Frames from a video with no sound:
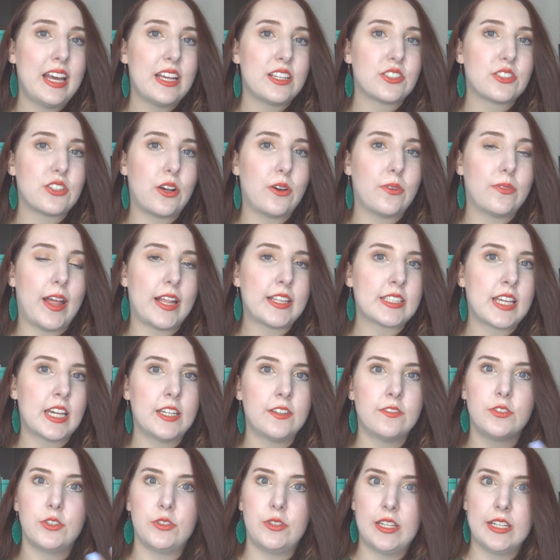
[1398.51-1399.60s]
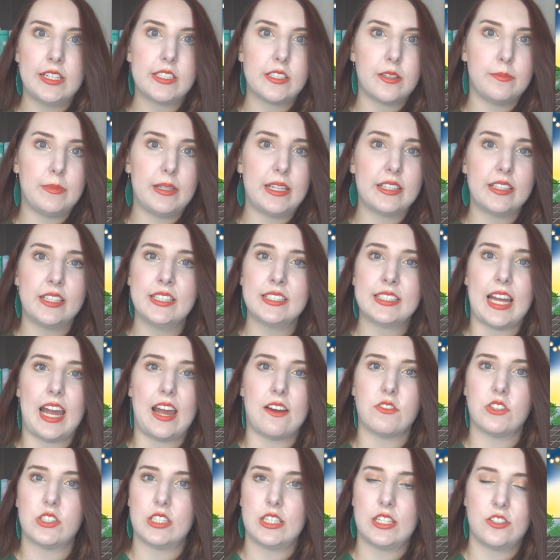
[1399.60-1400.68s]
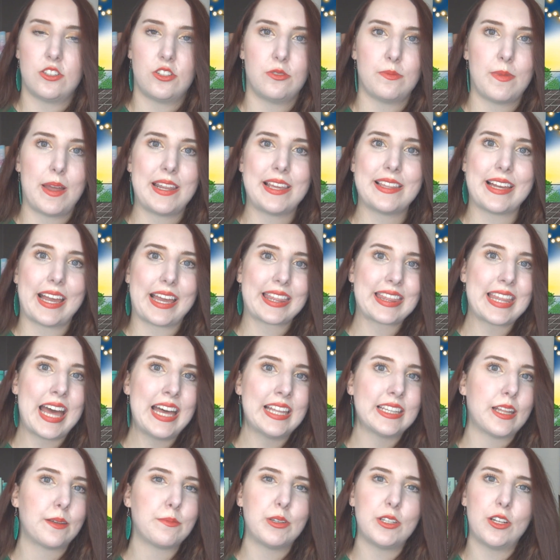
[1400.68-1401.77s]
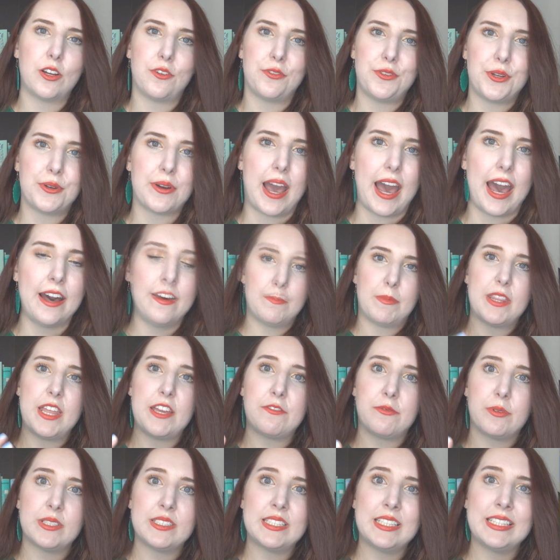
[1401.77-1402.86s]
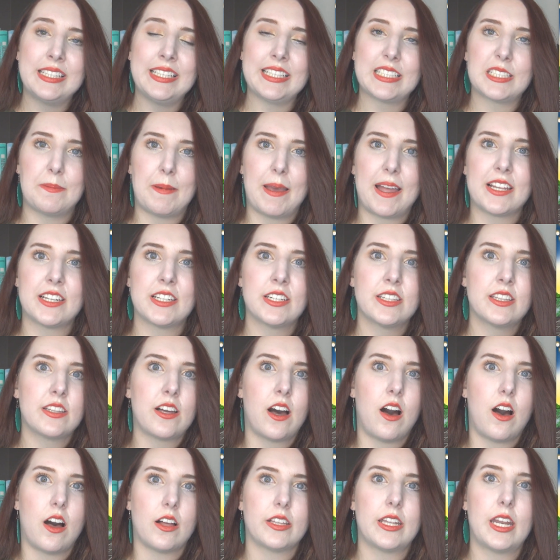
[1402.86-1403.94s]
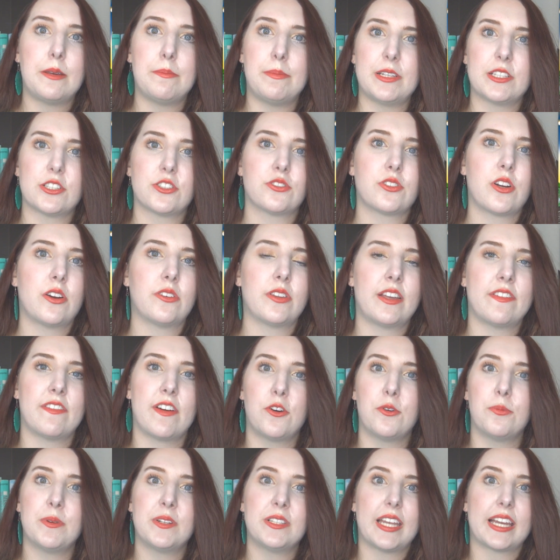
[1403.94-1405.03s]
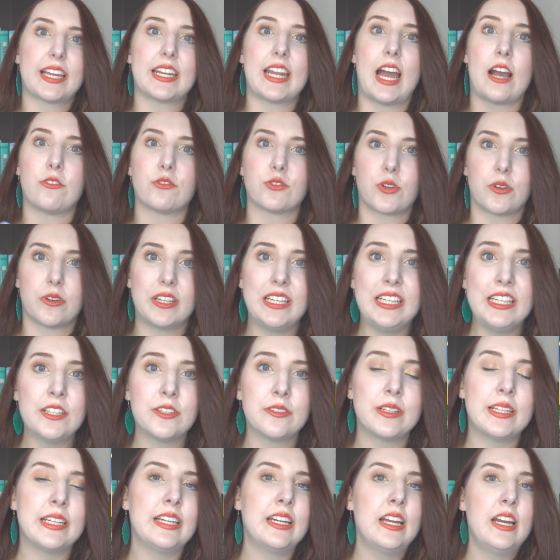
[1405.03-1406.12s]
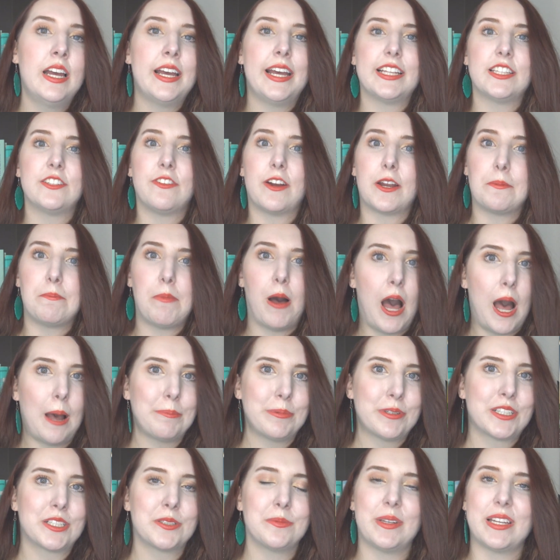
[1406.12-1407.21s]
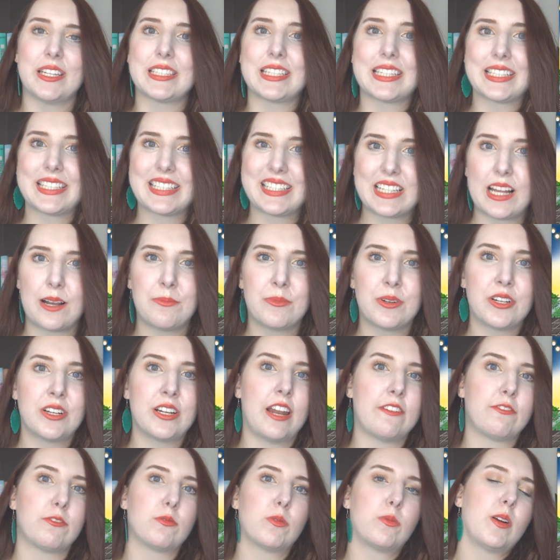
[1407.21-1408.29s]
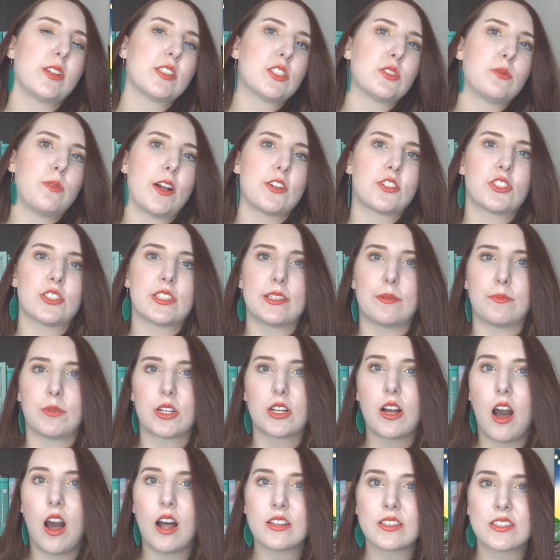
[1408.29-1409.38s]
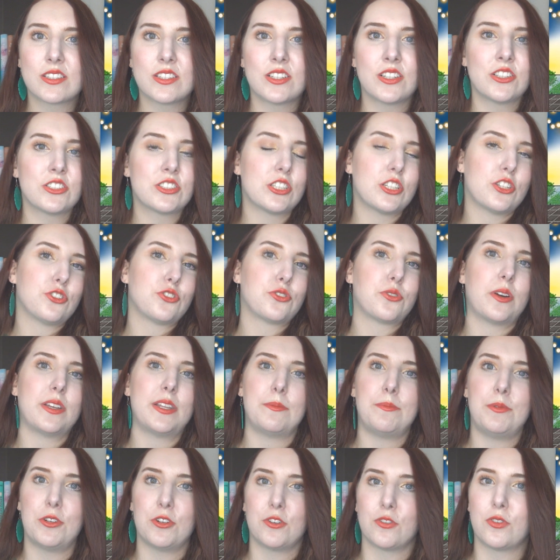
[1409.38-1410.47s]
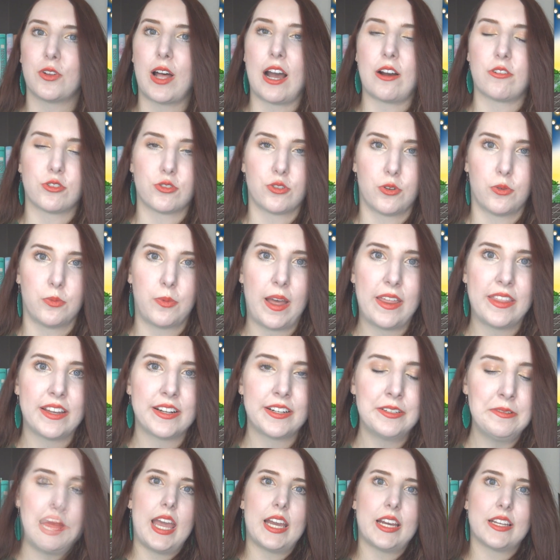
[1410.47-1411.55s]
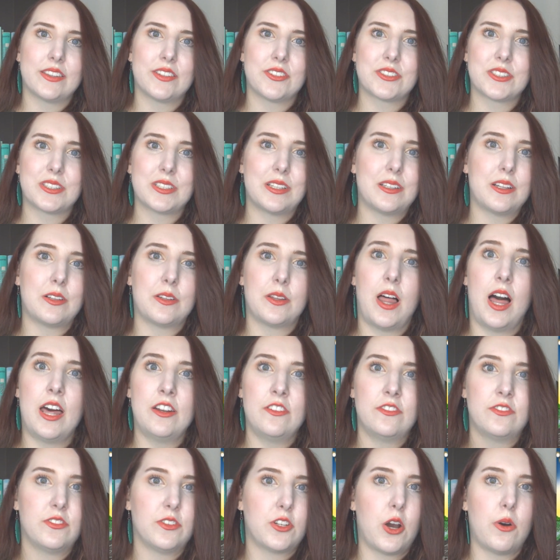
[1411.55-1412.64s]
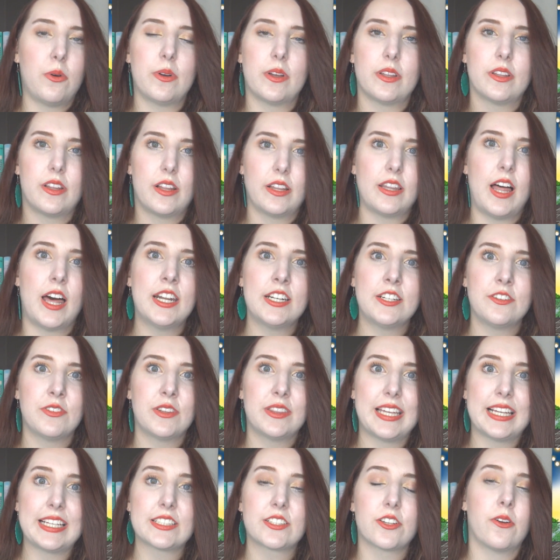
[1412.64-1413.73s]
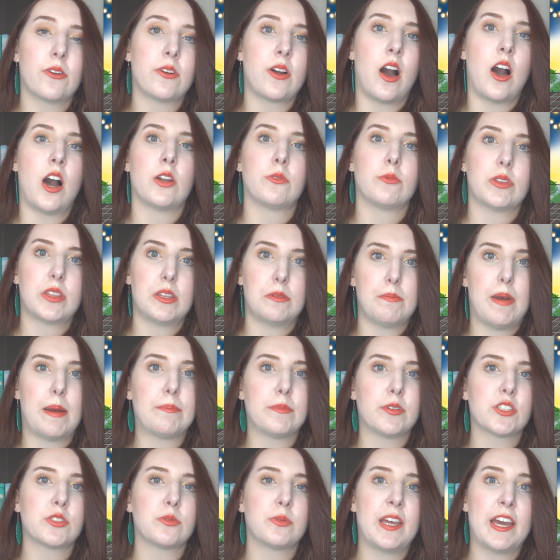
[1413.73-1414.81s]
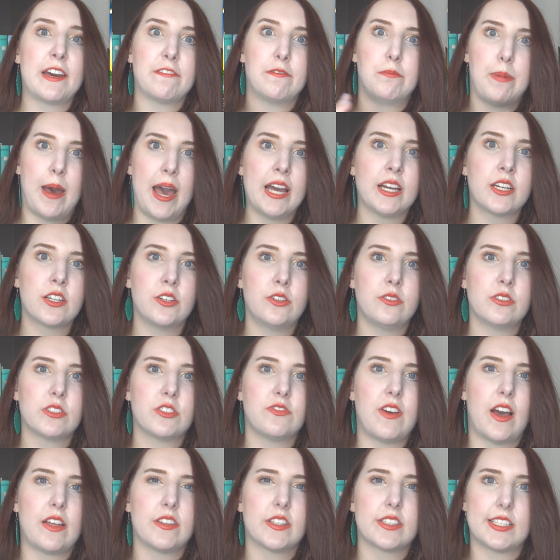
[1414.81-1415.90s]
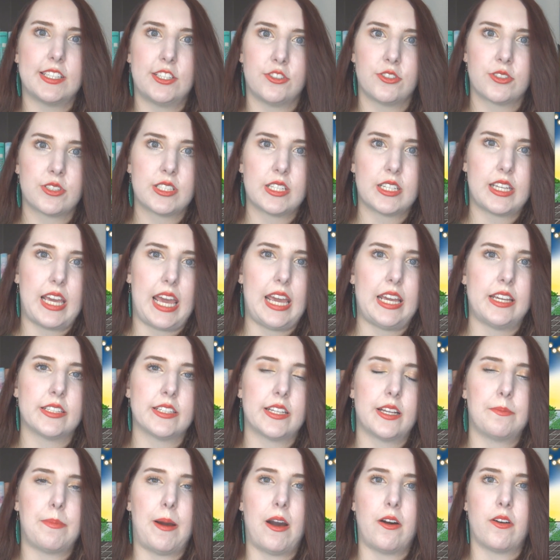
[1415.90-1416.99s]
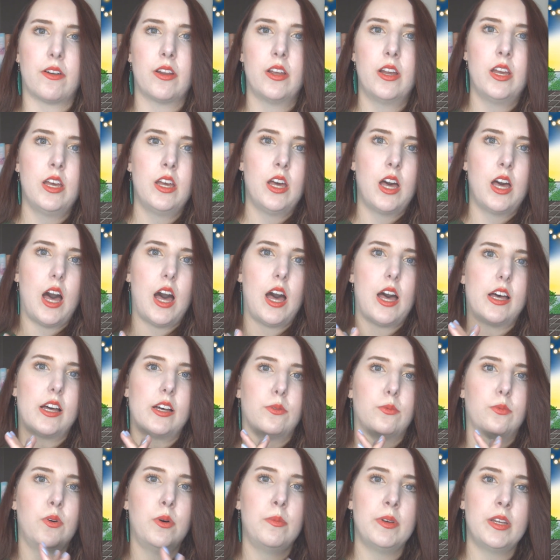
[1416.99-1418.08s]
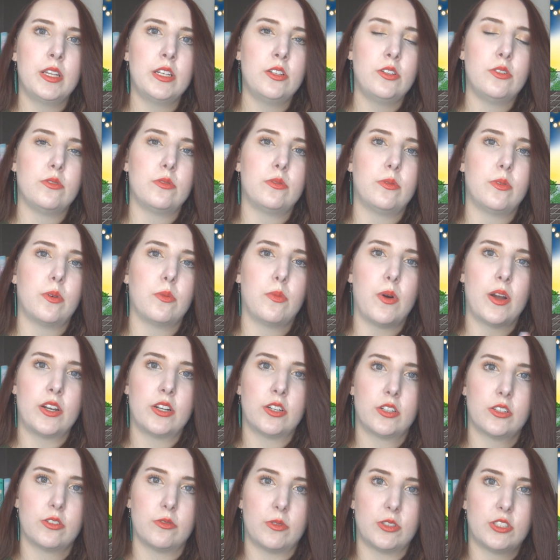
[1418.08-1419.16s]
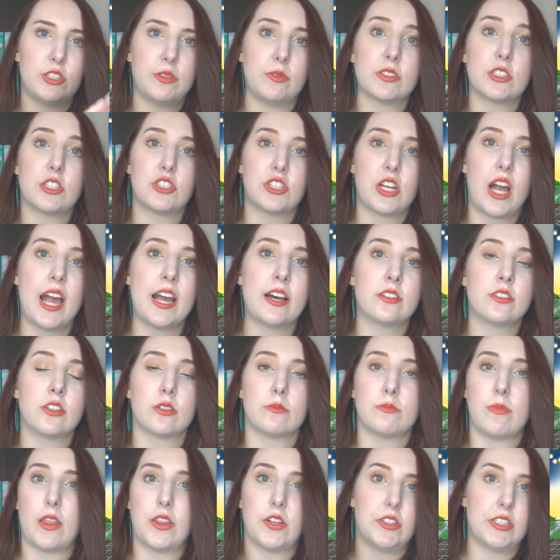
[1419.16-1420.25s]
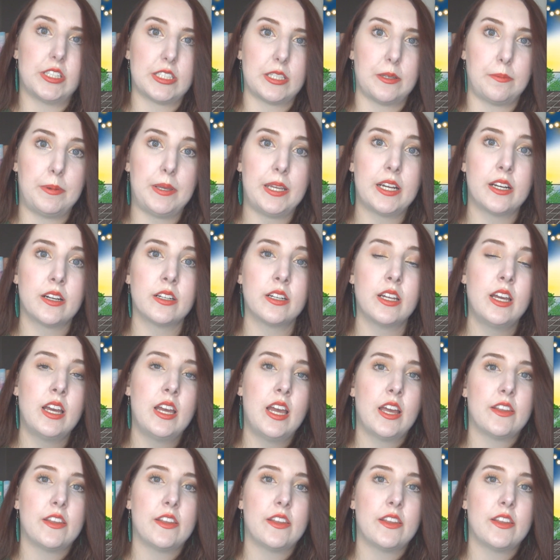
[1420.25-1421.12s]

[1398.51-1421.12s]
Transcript: So that's kind of unique to me, at least. I haven't seen too many like that. Let me know if you have. But they've recently expanded the Holiday Bistro. They've opened like an outdoor eatery. It's very popular because it's summer and everyone wants to watch the summer concerts and enjoy the beautiful outdoor weather. And there's a lot of going, a lot of different things going on with the members. We have Beck, who is found found this interesting case about a woman who, when her when she was a child, her mother disappeared.